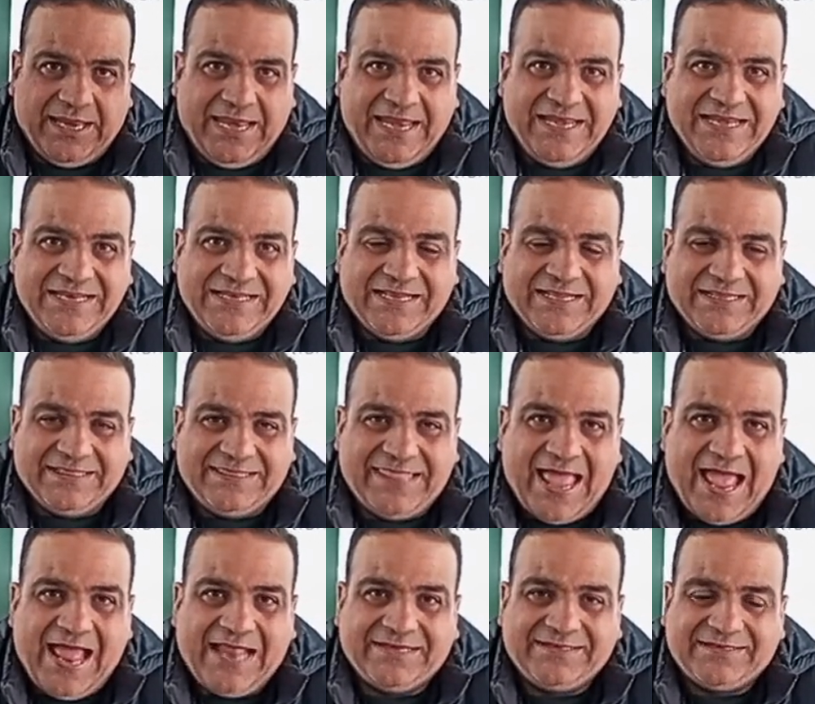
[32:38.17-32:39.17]
in
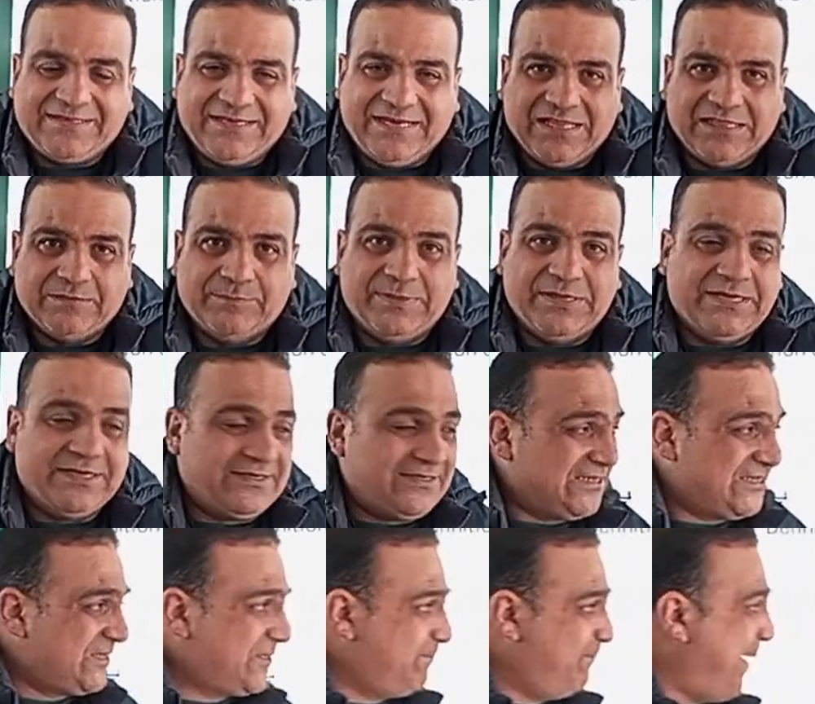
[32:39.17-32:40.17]
that Hilbert
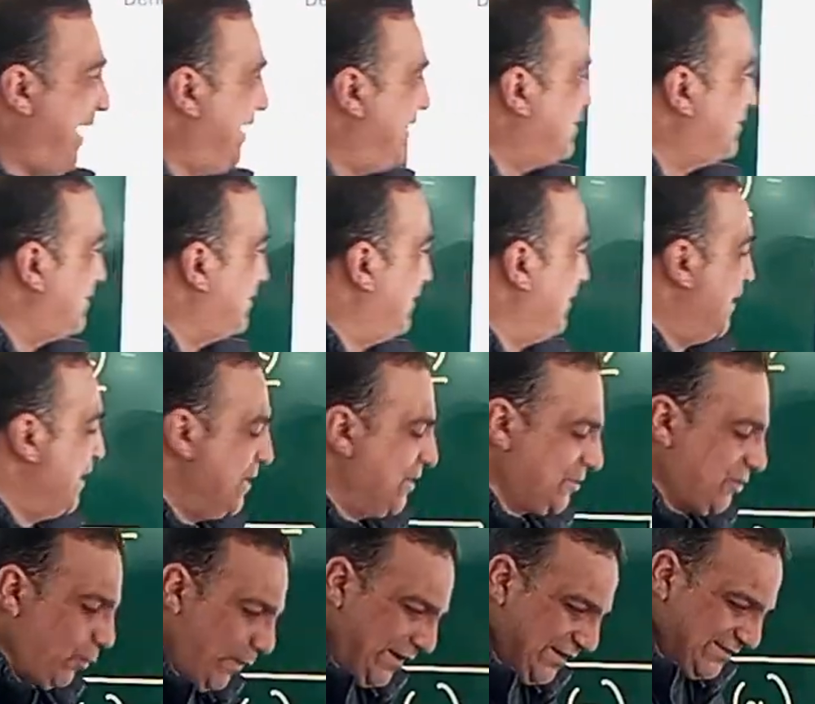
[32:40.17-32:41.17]
space.
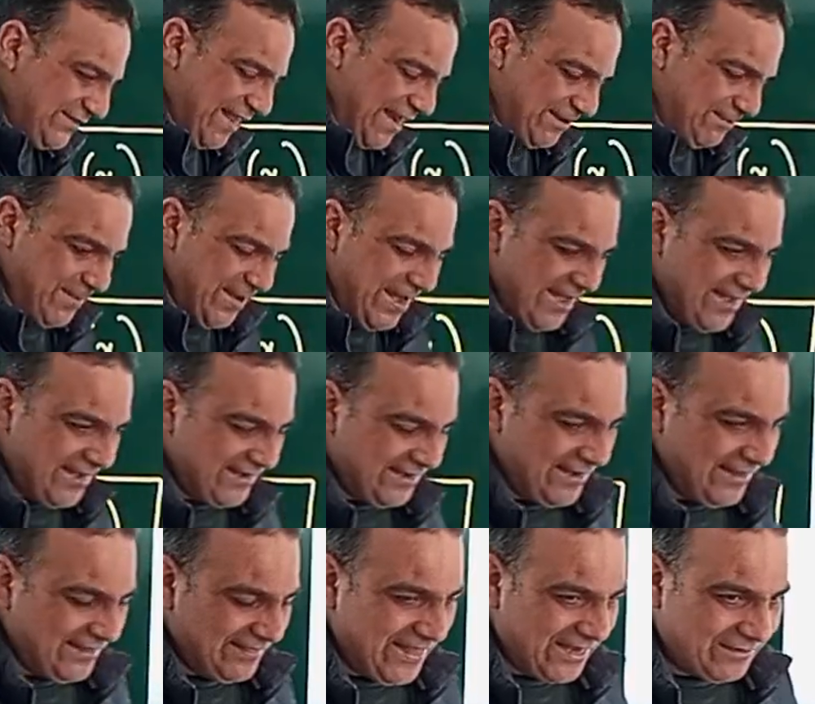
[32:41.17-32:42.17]
So what does that
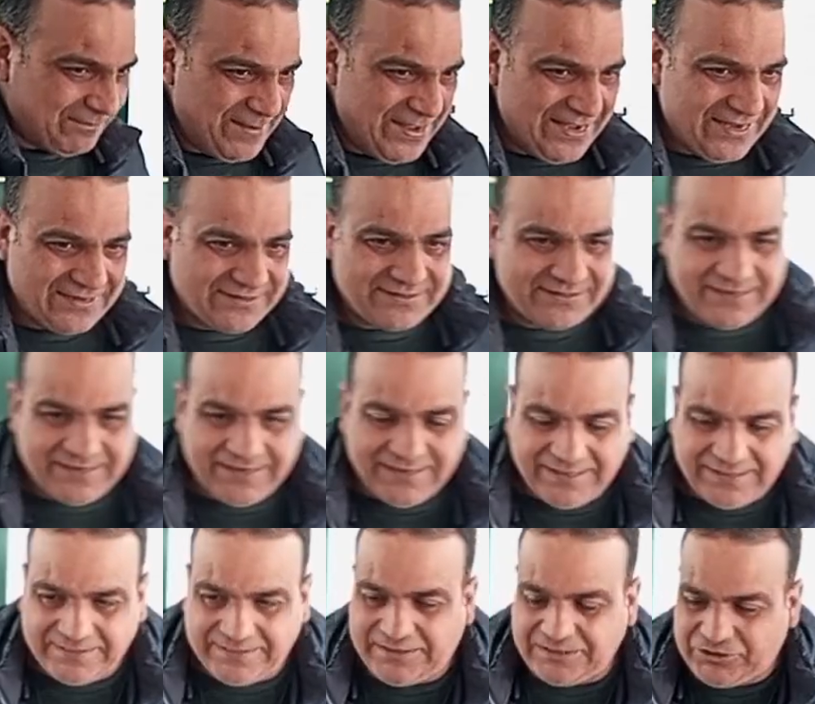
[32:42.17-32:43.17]
mean? That means
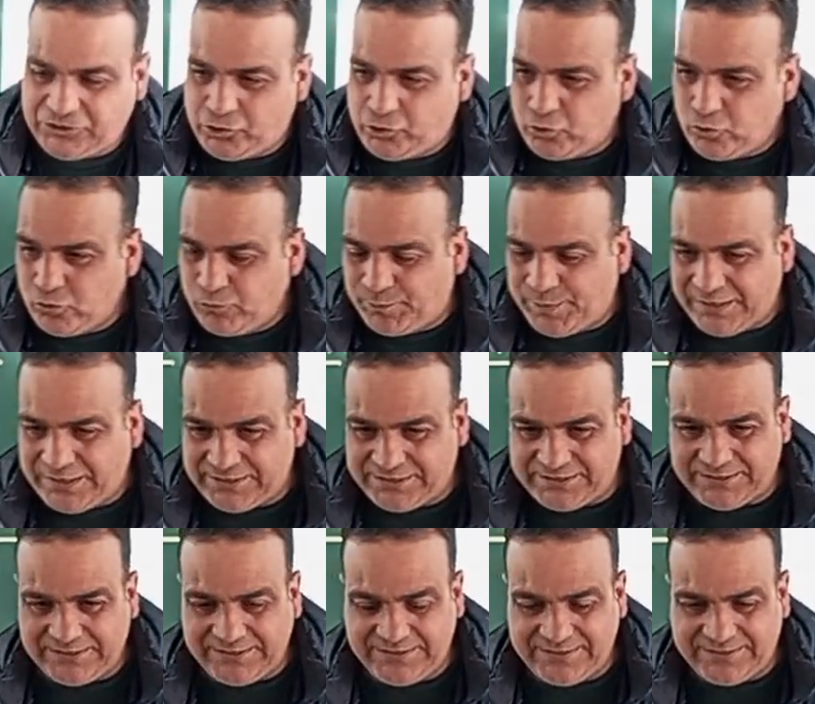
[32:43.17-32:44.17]
the two
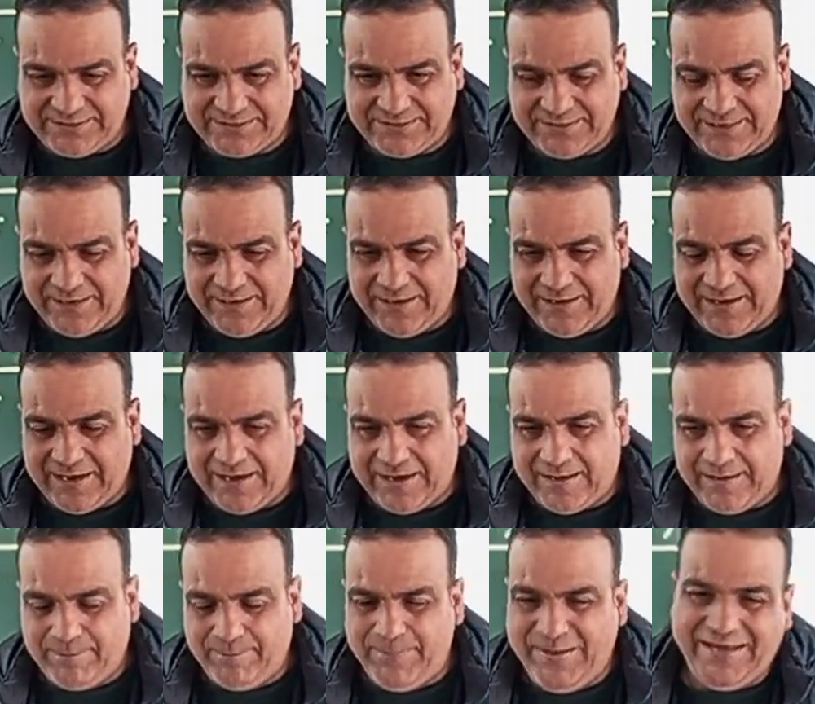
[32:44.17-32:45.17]
persons
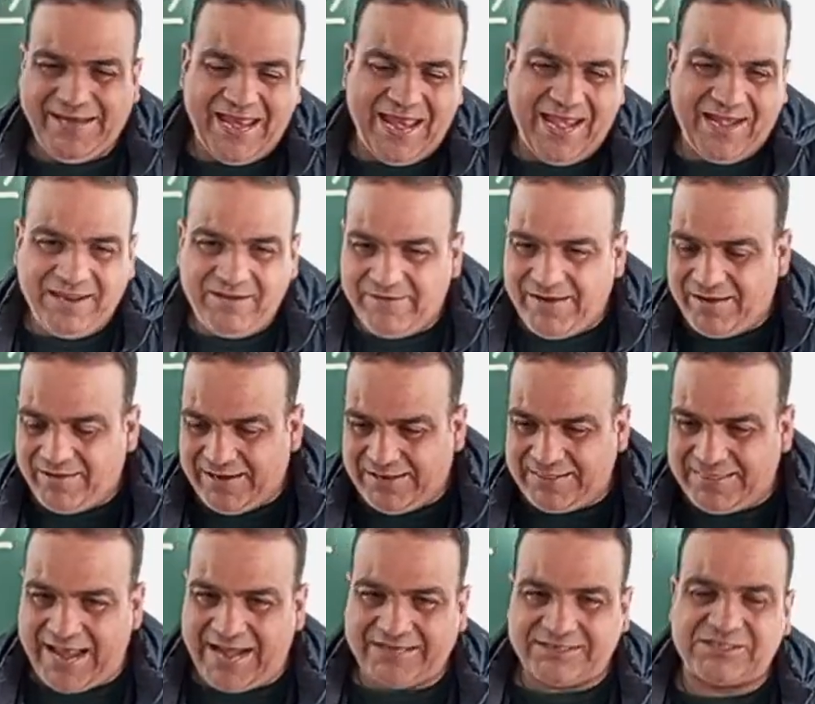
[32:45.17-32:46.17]
being anywhere
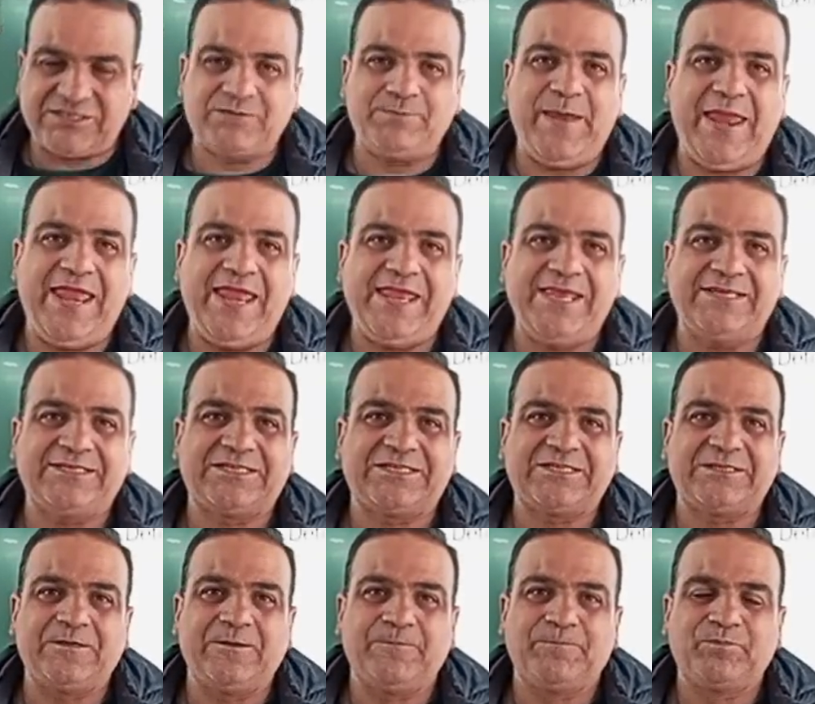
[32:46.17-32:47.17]
in that
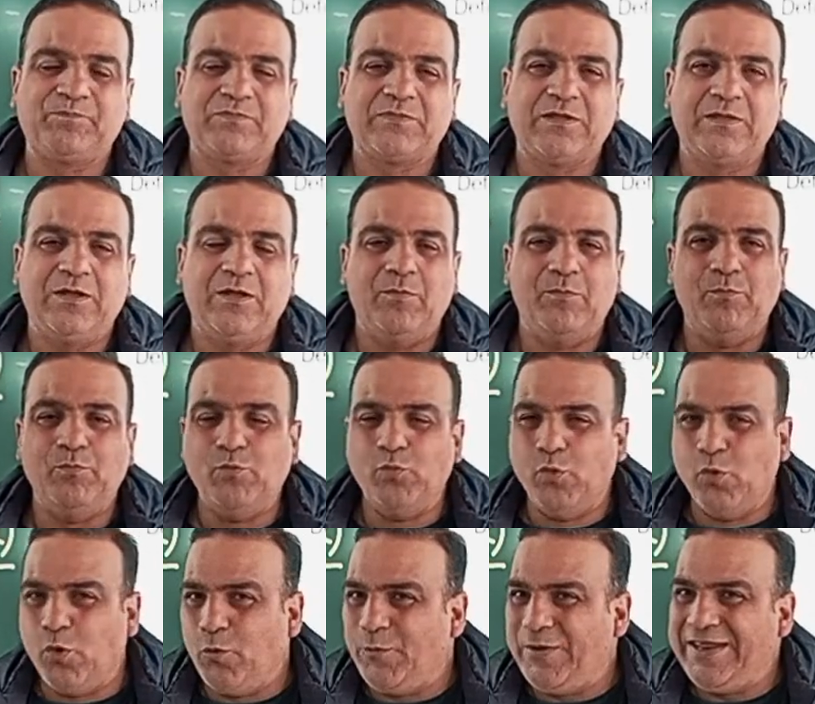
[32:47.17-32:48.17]
space,
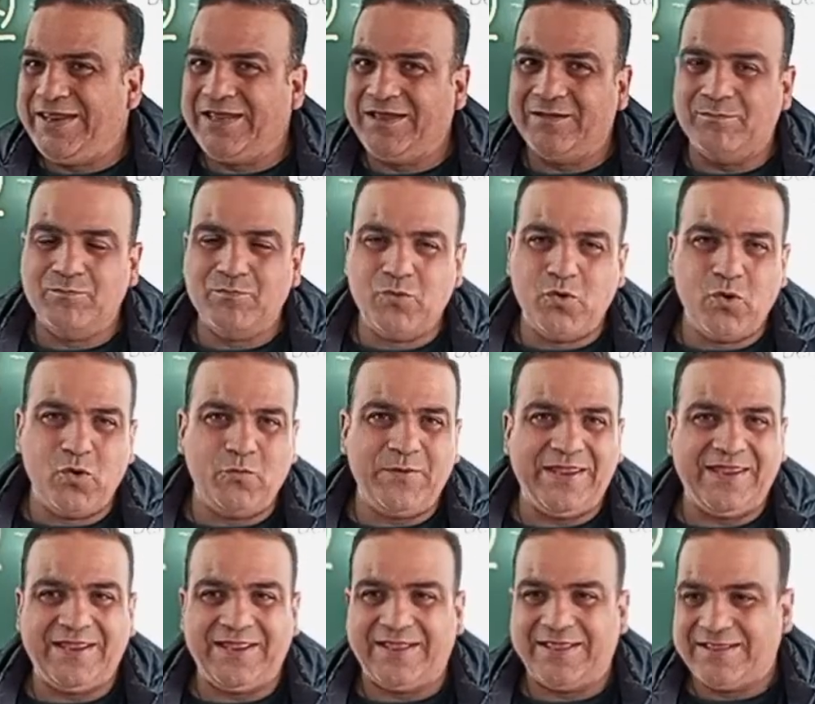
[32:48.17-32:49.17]

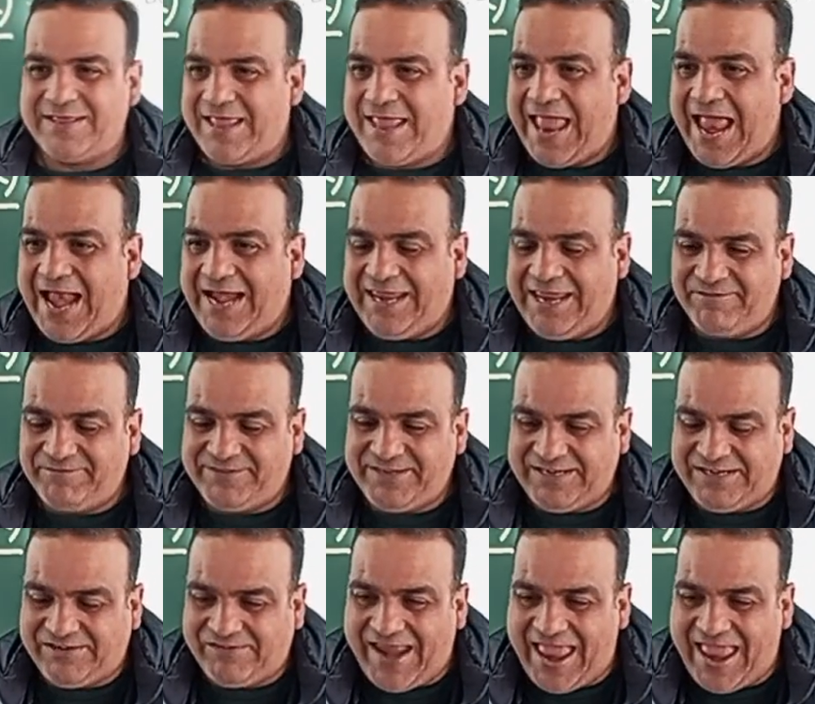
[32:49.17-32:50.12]
moving, and if